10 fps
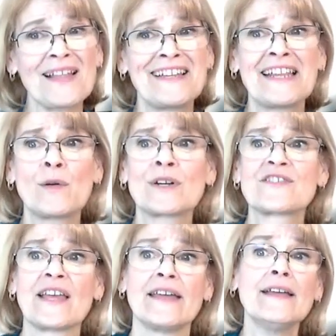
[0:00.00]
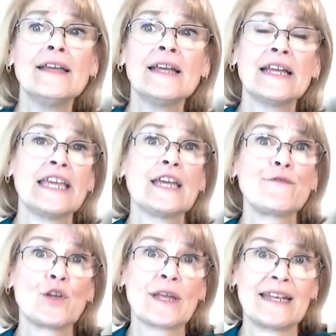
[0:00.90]
Again, I want to say if
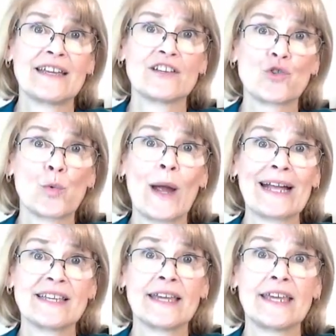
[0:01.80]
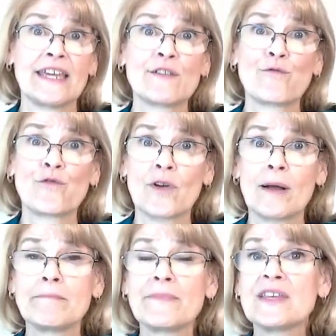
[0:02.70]
you're getting a direct hit
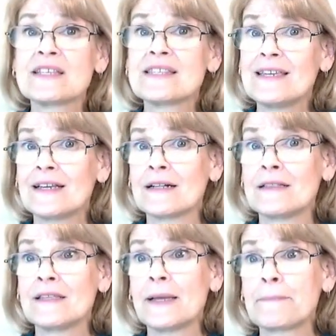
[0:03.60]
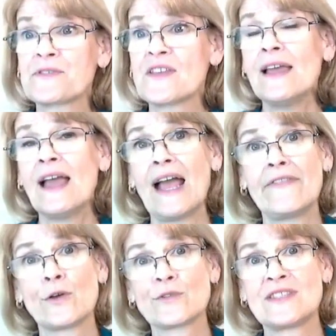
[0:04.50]
from this eclipse,
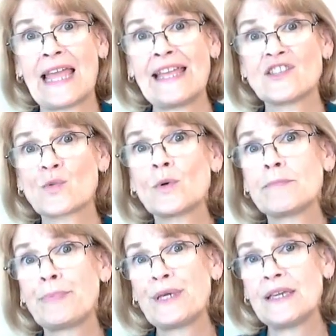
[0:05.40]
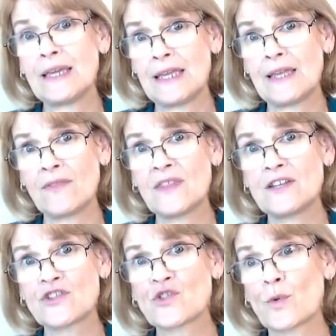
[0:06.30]
and those dates will be in the
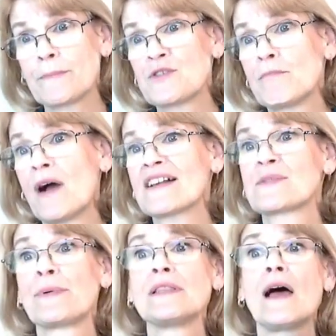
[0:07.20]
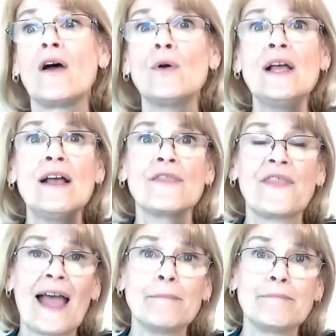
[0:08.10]
description box below,
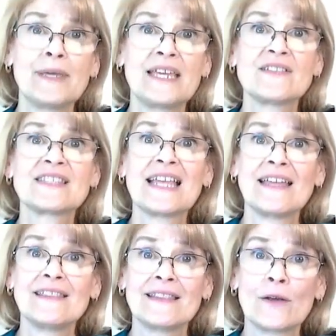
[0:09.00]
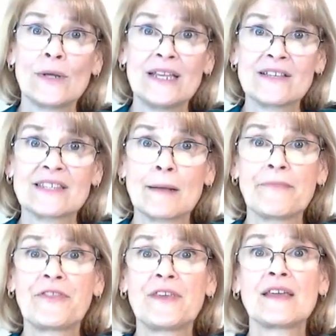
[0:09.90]
that means that there is
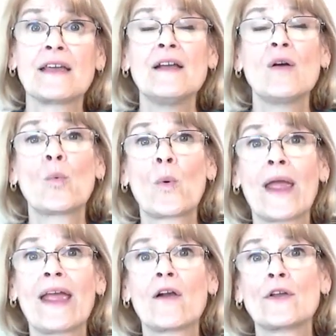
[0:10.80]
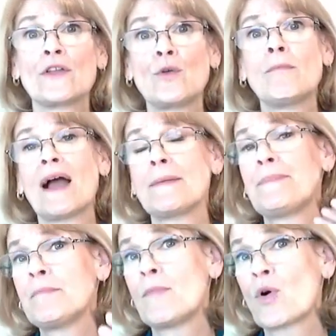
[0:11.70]
something where you might
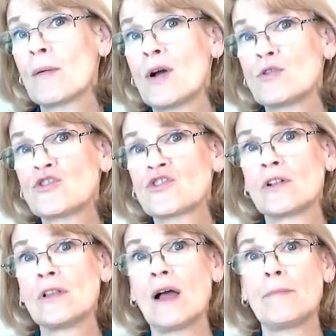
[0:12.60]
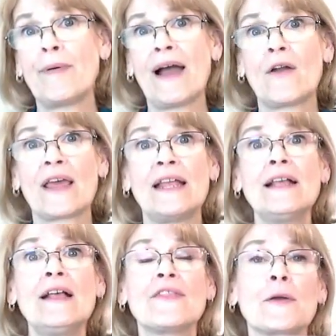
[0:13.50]
be more emotional about it.
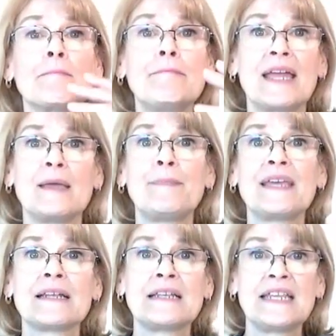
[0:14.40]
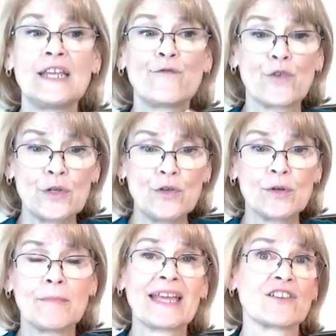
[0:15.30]
There may be a need for you to
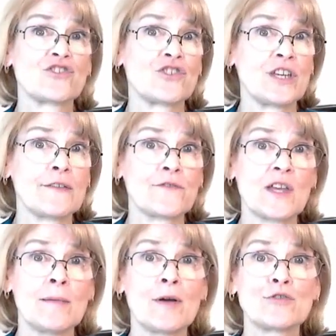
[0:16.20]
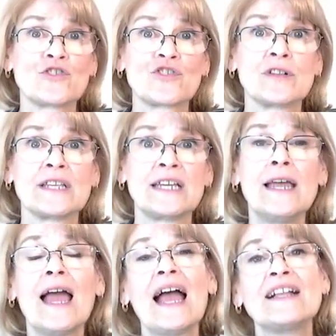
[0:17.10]
make a shift emotionally.
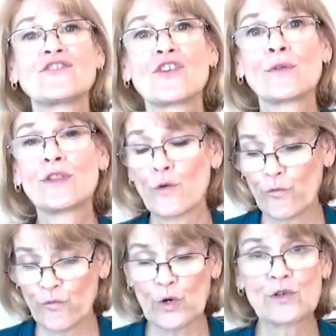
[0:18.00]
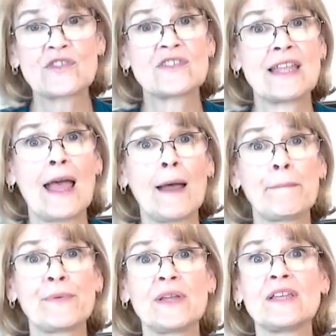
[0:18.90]
And so, your first step
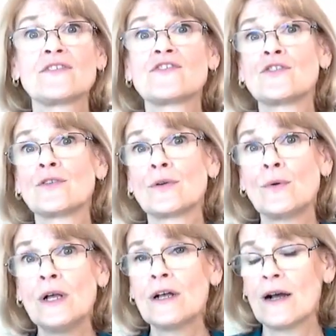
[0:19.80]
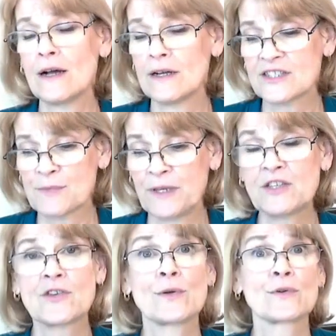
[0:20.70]
is to uh, speak
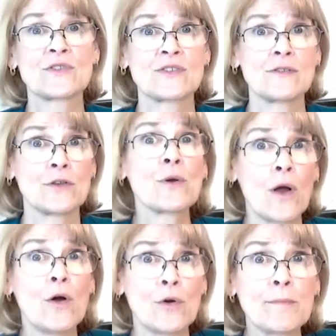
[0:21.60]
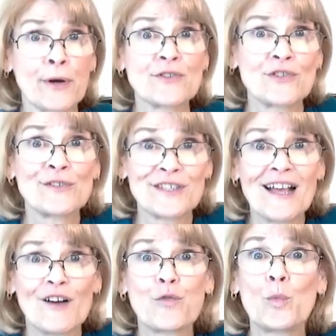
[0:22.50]
to your your own personal
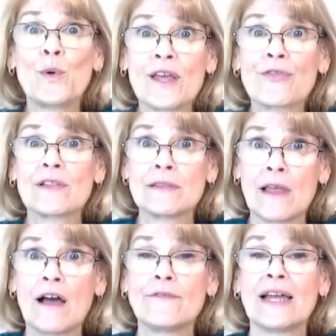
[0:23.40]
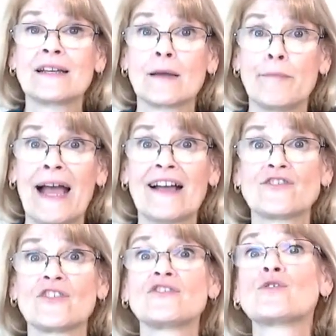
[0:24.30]
self with love and
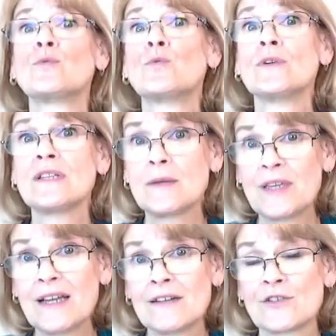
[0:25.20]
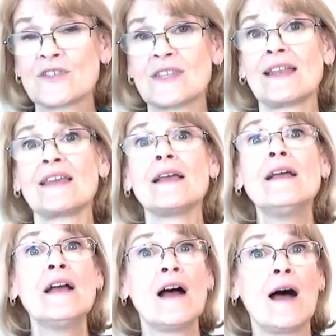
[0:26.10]
compassion to really be understanding
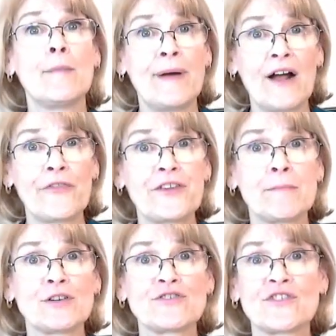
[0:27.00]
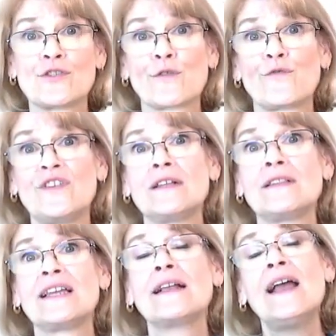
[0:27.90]
about the emotions you're
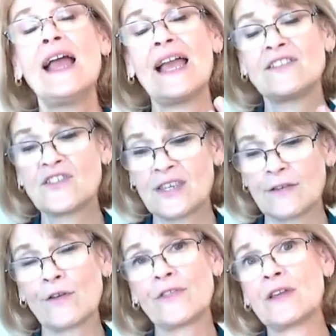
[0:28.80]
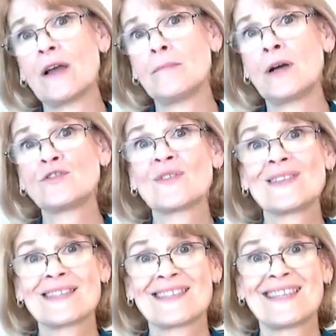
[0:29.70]
feeling until the
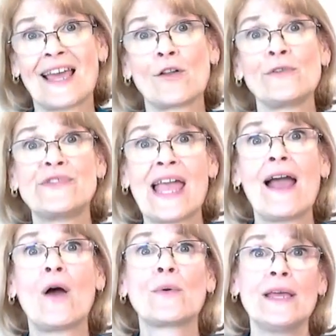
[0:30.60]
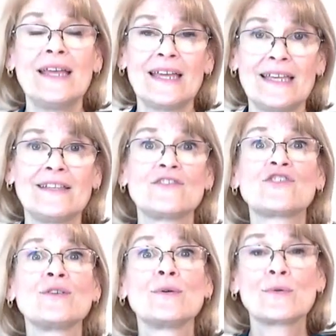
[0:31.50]
emotions settle down
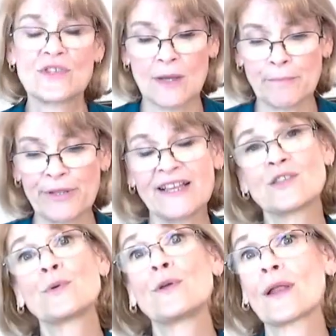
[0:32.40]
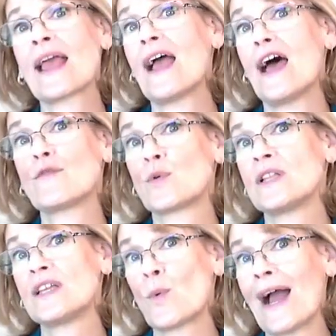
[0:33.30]
into some place where you can have
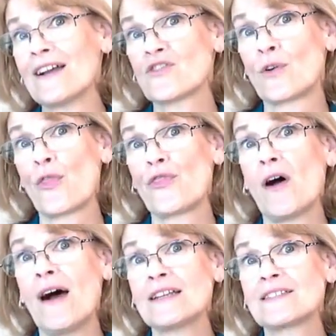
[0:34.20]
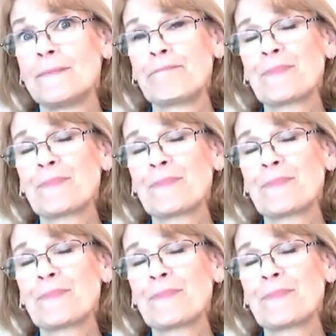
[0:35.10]
really rational thought.